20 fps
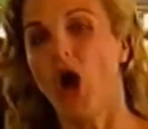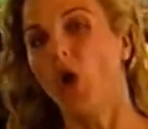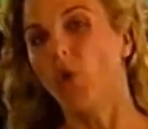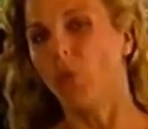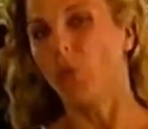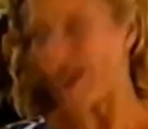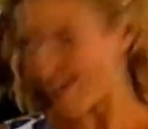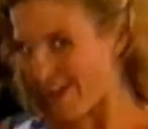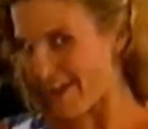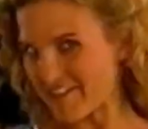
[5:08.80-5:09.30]

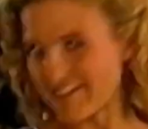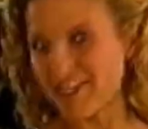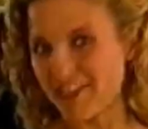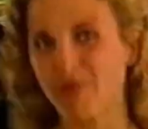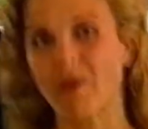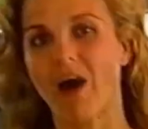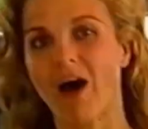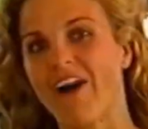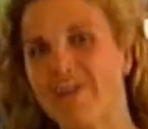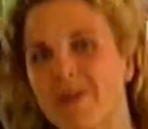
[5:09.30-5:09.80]
Wherever
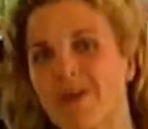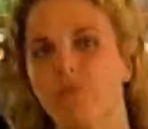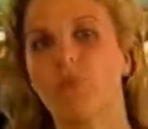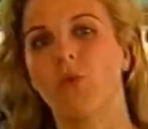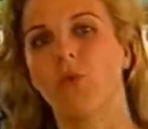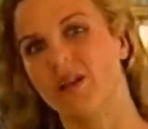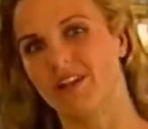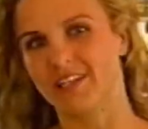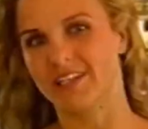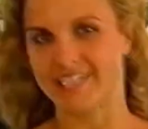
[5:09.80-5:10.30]
you are in
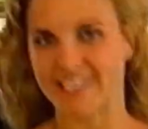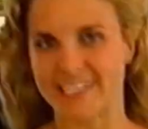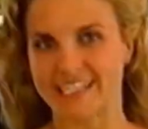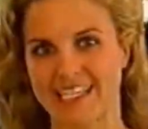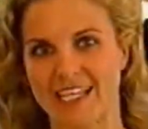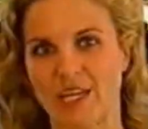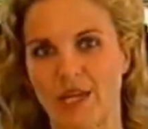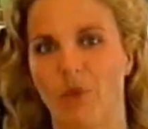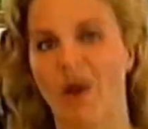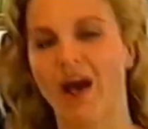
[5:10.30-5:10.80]
Walt
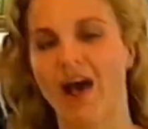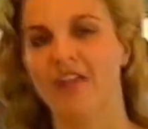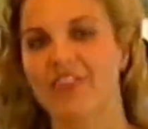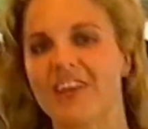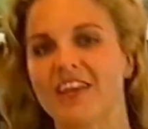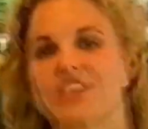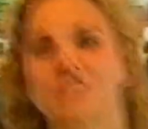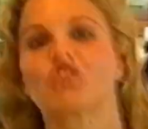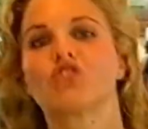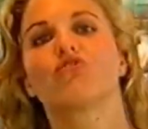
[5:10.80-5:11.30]
Disney World,
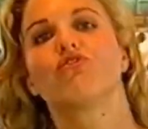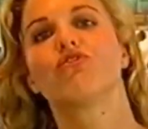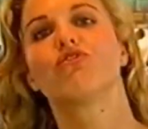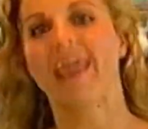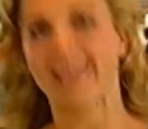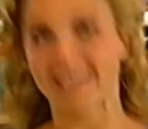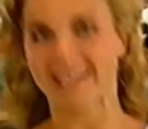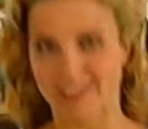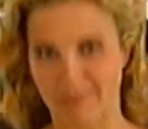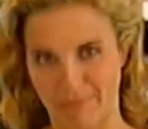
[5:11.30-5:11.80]
there's
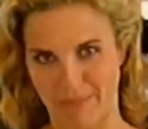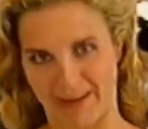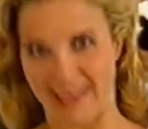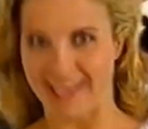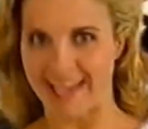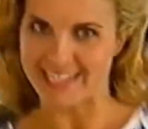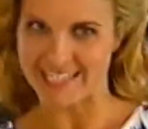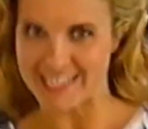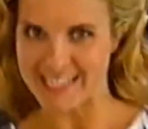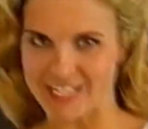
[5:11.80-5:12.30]
great
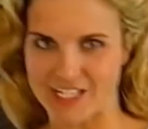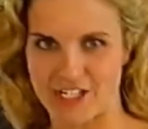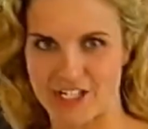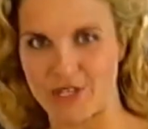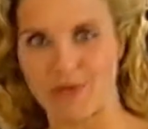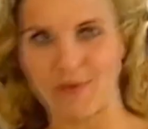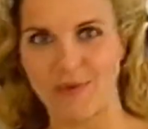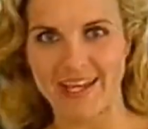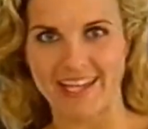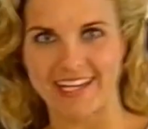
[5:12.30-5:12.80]
places
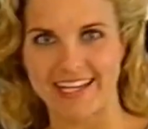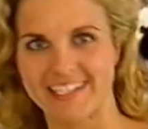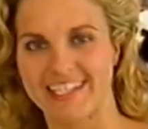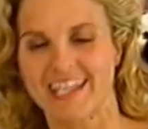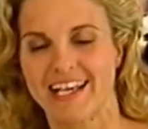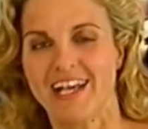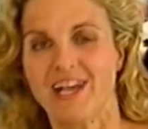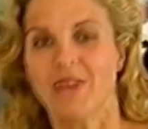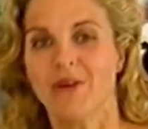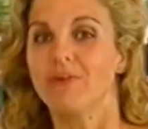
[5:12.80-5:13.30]
to eat
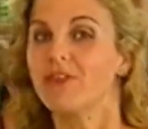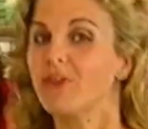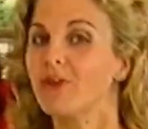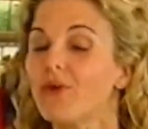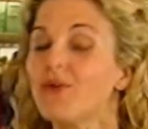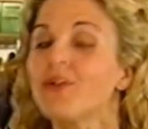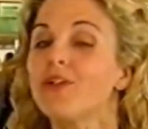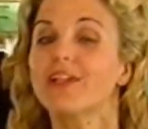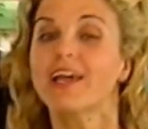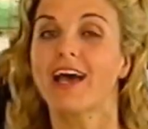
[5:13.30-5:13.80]
with
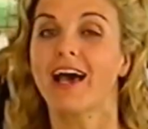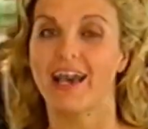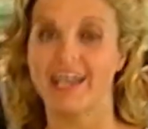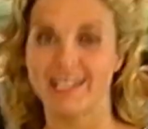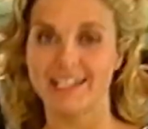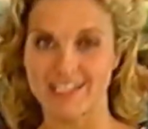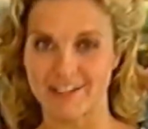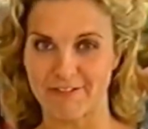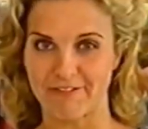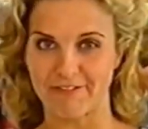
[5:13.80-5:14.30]
all
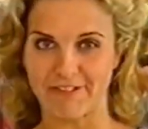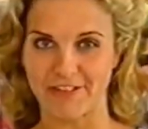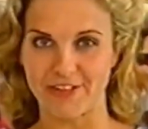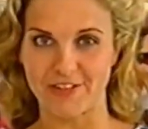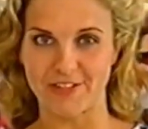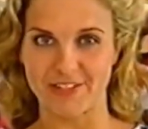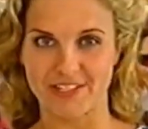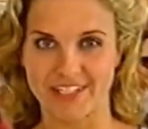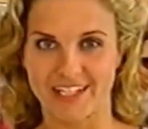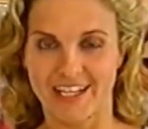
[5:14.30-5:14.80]
kinds of
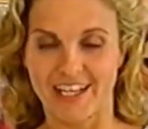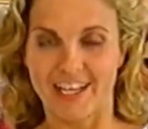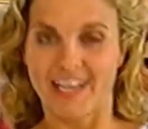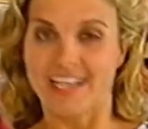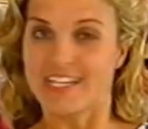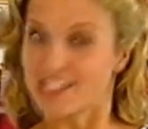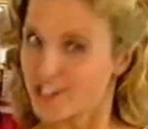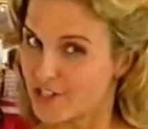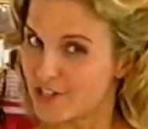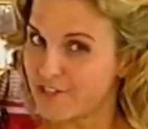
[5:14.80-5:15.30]
food.
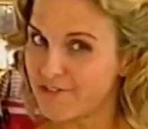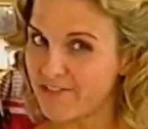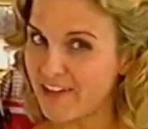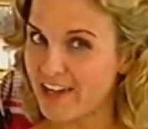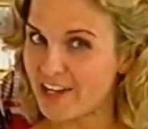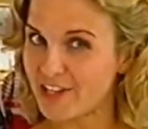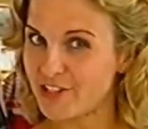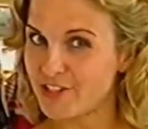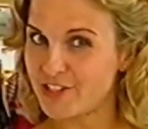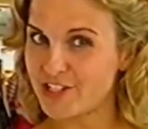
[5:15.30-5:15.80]
It's good
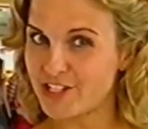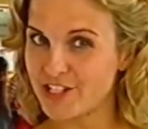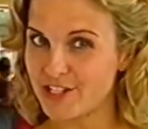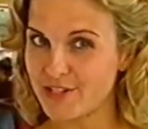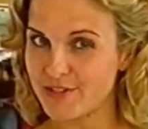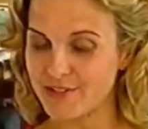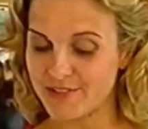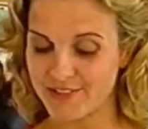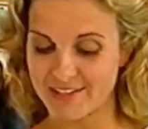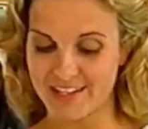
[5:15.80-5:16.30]
value
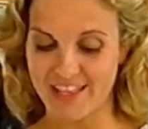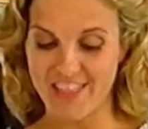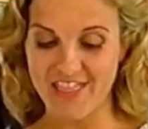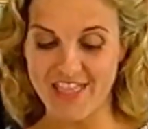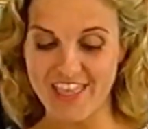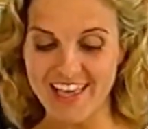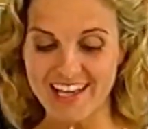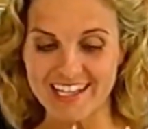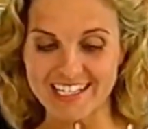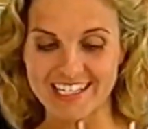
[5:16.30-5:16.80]
too,
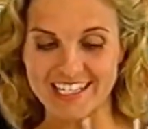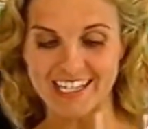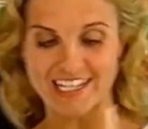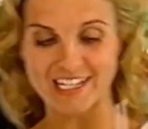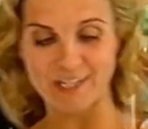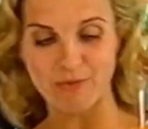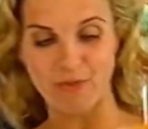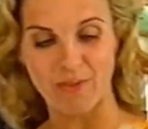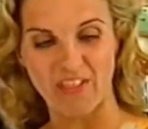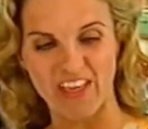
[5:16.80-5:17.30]
and this
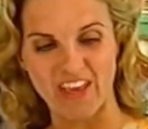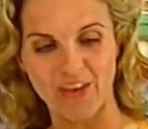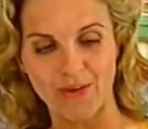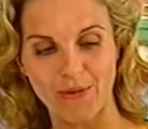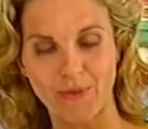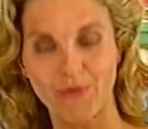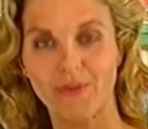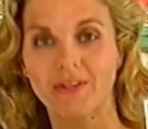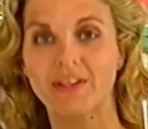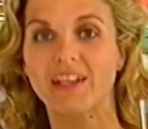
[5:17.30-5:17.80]
is what they
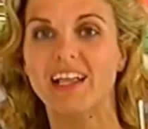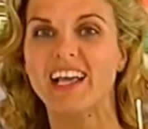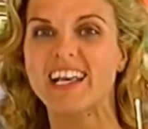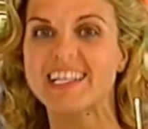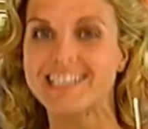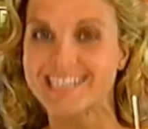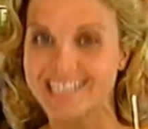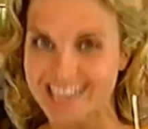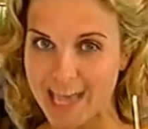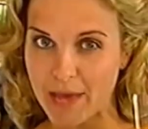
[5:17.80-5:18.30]
call
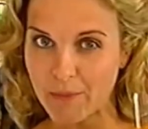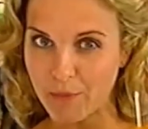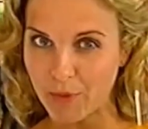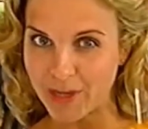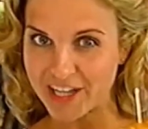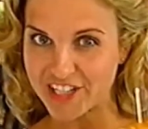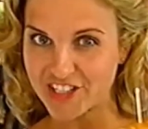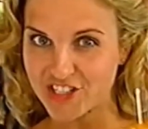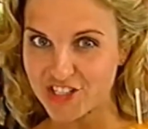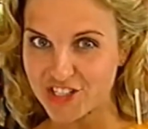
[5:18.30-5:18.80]
a
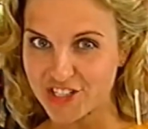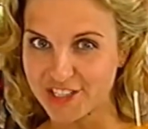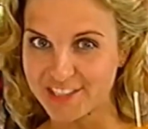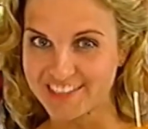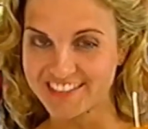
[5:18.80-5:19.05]
sandwich.